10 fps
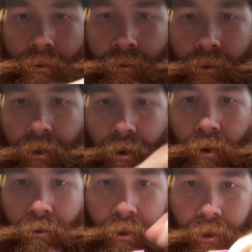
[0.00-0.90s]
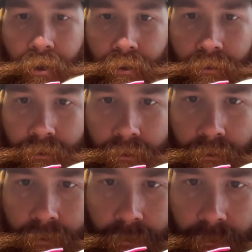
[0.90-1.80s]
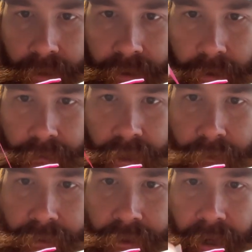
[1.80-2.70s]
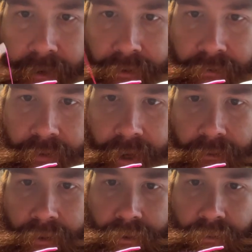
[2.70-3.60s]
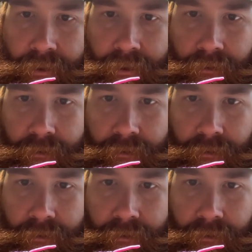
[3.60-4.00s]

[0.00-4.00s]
They're all good, but sometimes you have your favorites when you